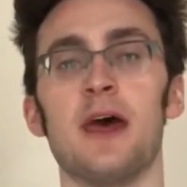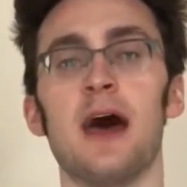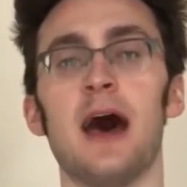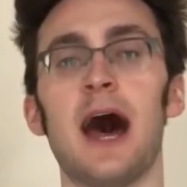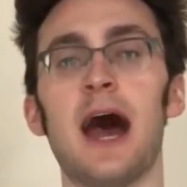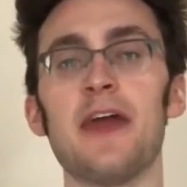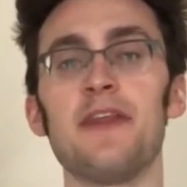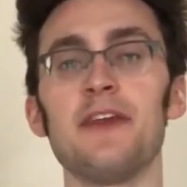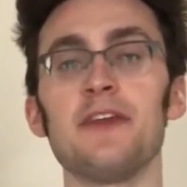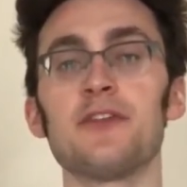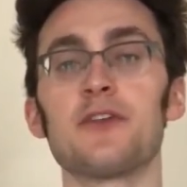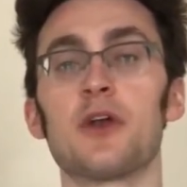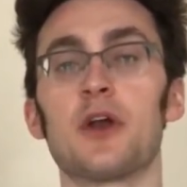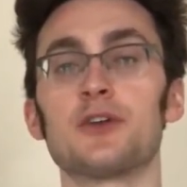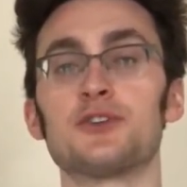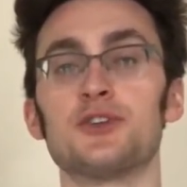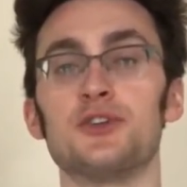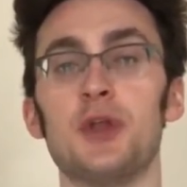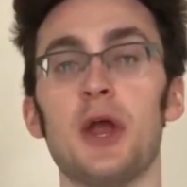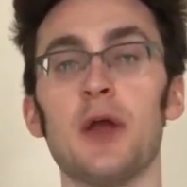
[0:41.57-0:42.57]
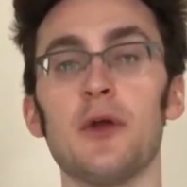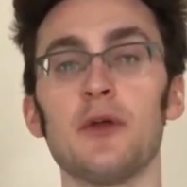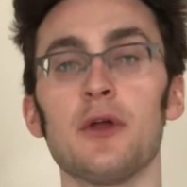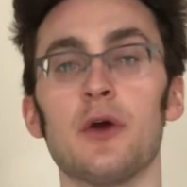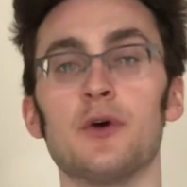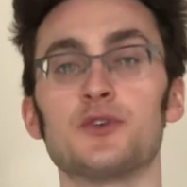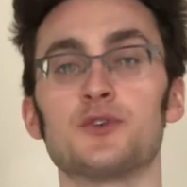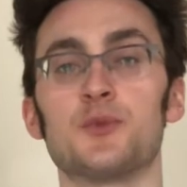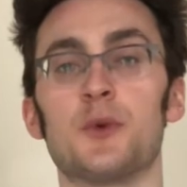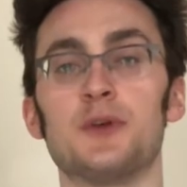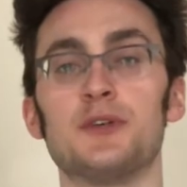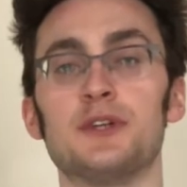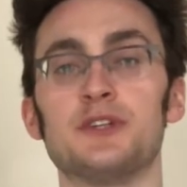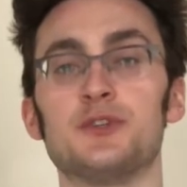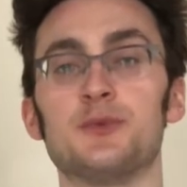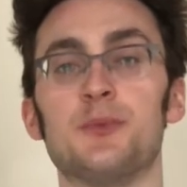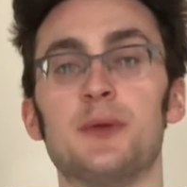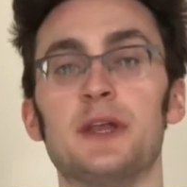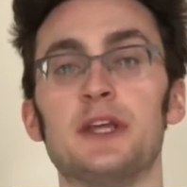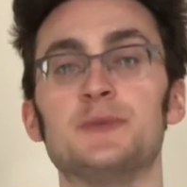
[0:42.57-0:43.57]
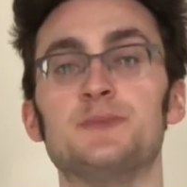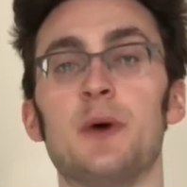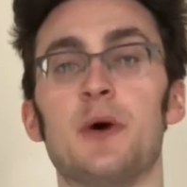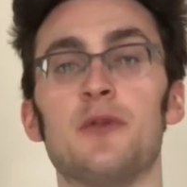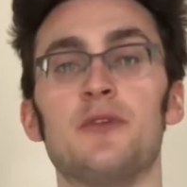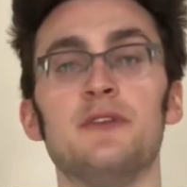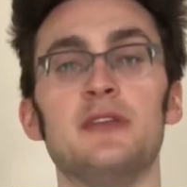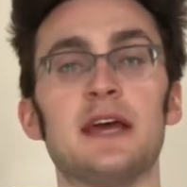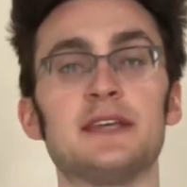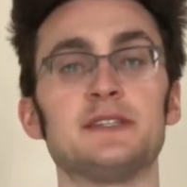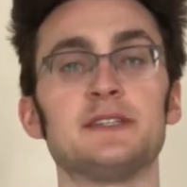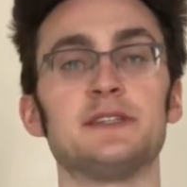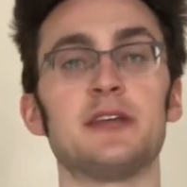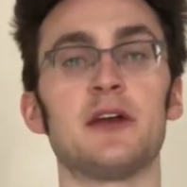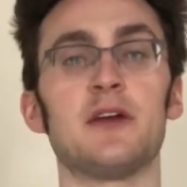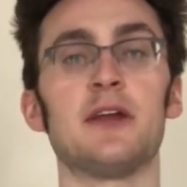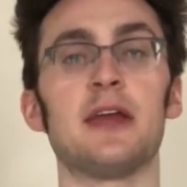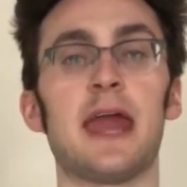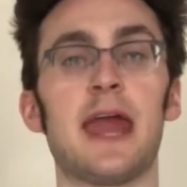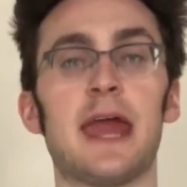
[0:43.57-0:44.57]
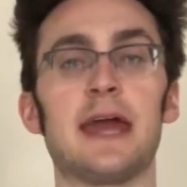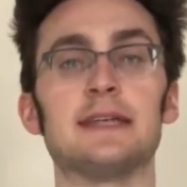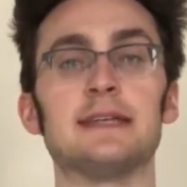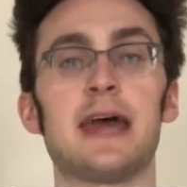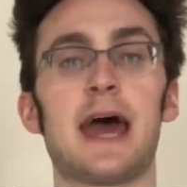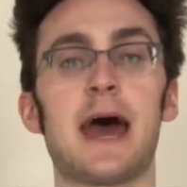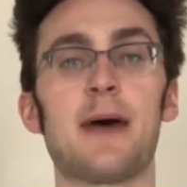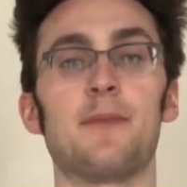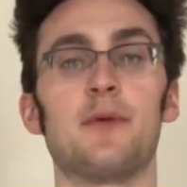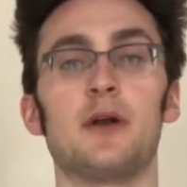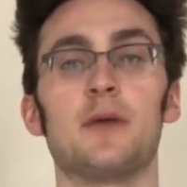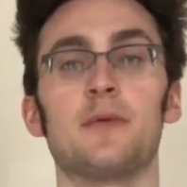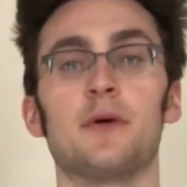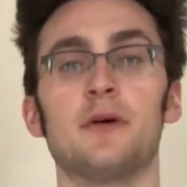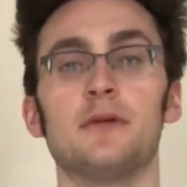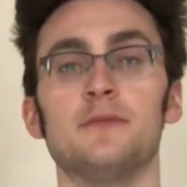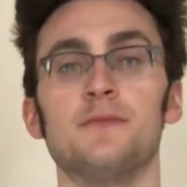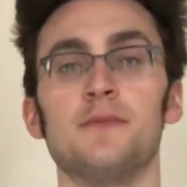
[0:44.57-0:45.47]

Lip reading: I think there are scenarios where discipline is both necessary and admirable.